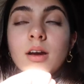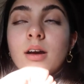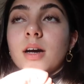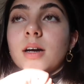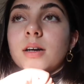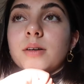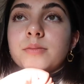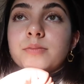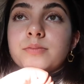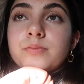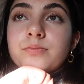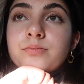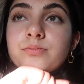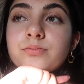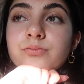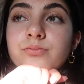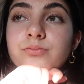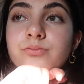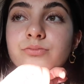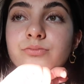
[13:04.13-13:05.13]

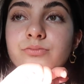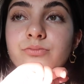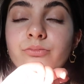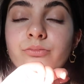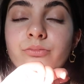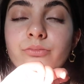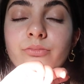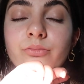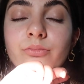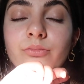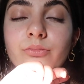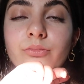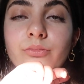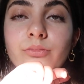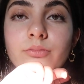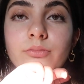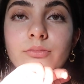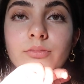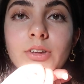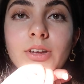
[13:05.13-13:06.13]

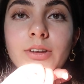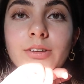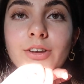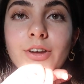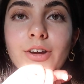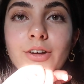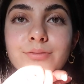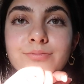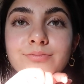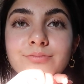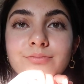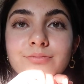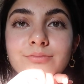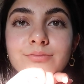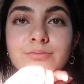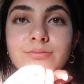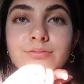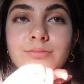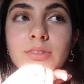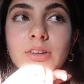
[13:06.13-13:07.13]
Yeah,
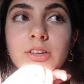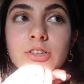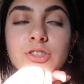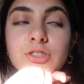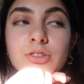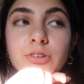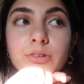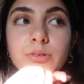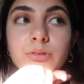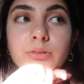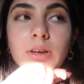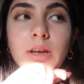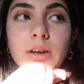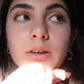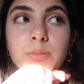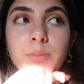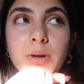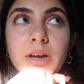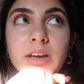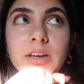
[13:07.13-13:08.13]
so
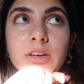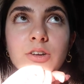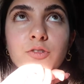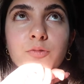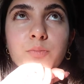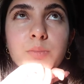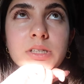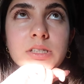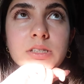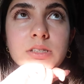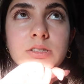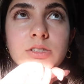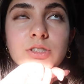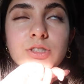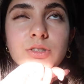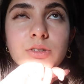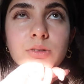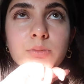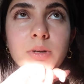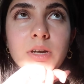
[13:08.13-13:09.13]
like by end of business,
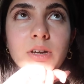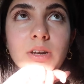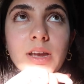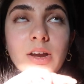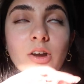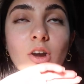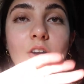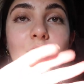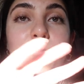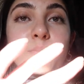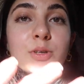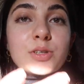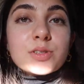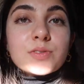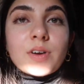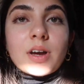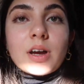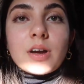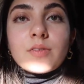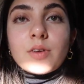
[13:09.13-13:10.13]
so about like
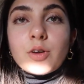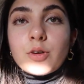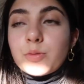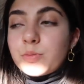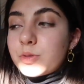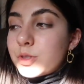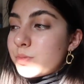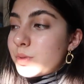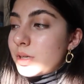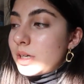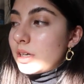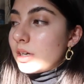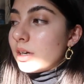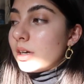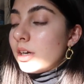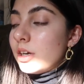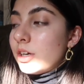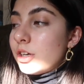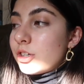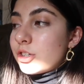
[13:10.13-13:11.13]
5:30, I hope to be
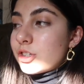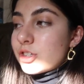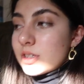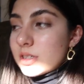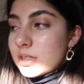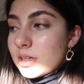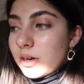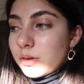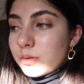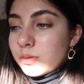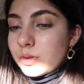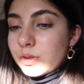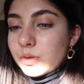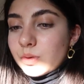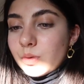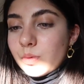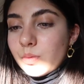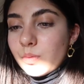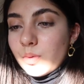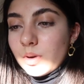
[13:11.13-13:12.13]
just done with
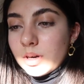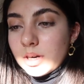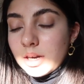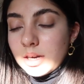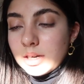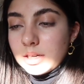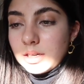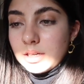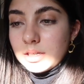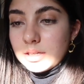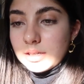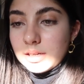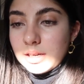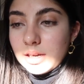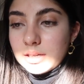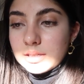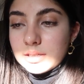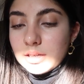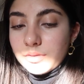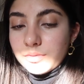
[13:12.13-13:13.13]
what I needed to
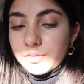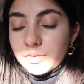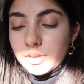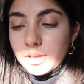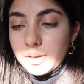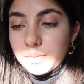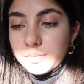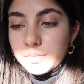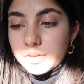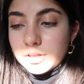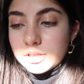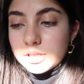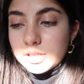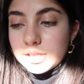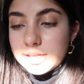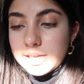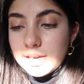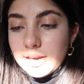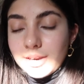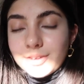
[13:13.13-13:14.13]
get done for them
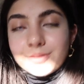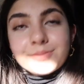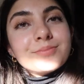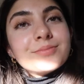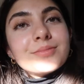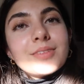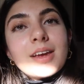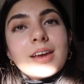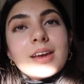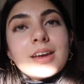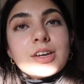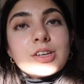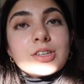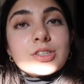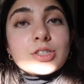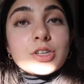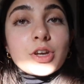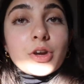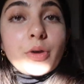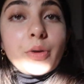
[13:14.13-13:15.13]
today.
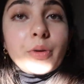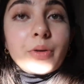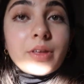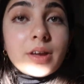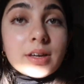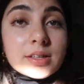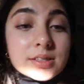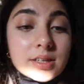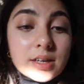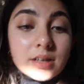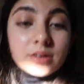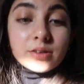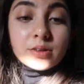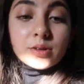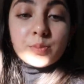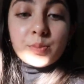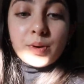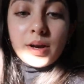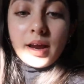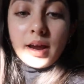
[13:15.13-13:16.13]
So that's kind of
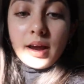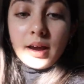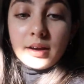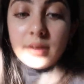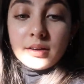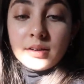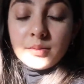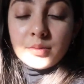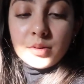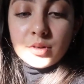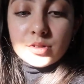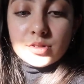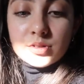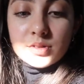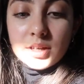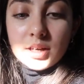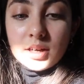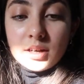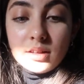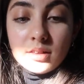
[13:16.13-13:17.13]
the plan. I'm not
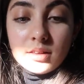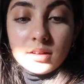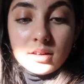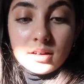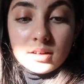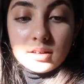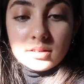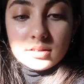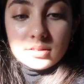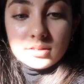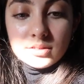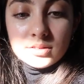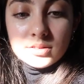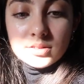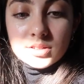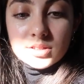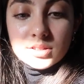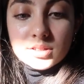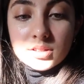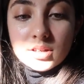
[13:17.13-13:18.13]
doing anything
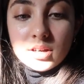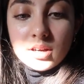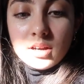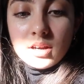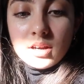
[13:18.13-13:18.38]
else.